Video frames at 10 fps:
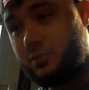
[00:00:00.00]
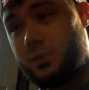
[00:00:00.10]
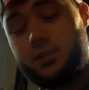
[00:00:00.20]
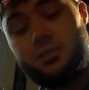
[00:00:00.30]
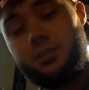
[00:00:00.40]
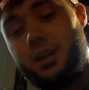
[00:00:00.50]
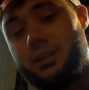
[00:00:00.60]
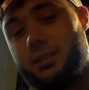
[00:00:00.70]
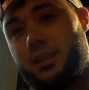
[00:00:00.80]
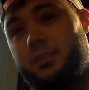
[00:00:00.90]
so make sure you
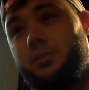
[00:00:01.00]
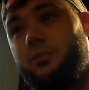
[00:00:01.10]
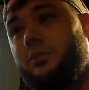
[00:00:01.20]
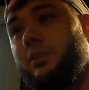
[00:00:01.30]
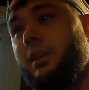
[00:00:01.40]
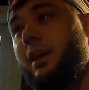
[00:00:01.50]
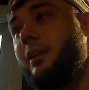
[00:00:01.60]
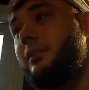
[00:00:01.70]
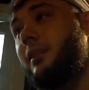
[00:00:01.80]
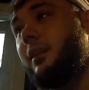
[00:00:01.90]
guys stay tuned for
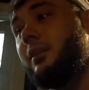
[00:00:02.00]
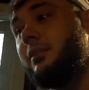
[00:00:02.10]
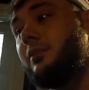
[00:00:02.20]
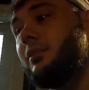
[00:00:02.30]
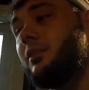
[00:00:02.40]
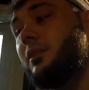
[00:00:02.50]
that, and